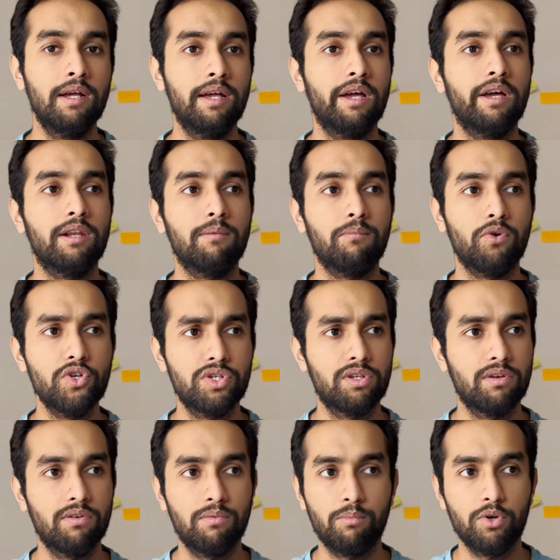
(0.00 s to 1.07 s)
And most
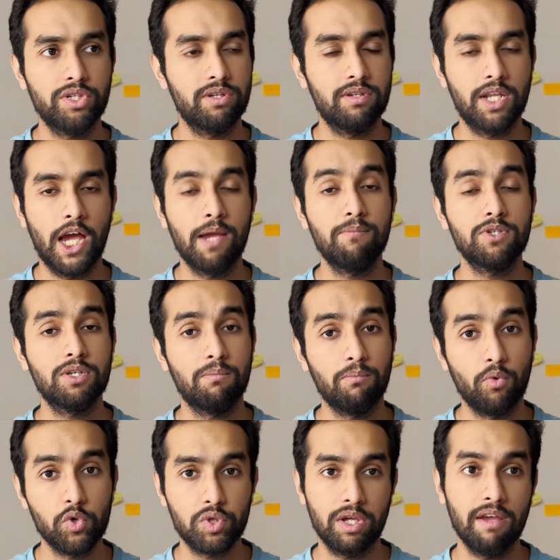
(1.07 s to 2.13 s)
of the times,
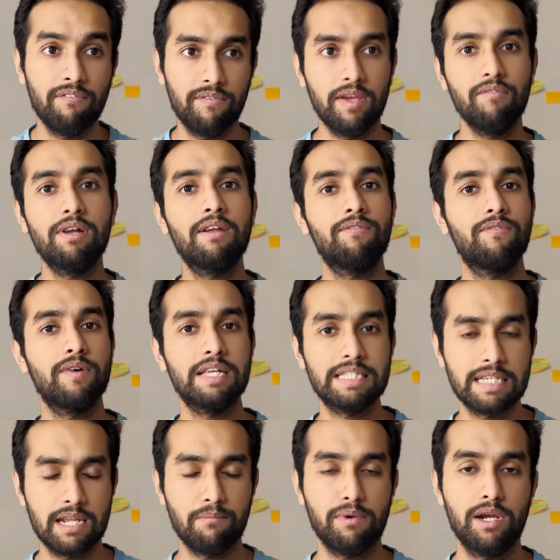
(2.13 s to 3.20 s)
even if it's
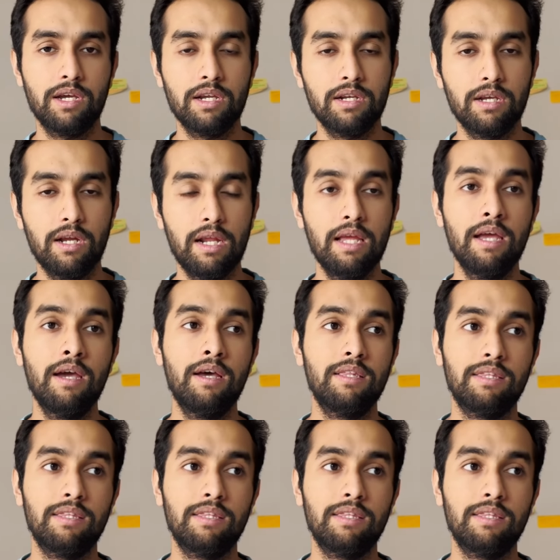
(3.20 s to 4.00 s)
an American degree,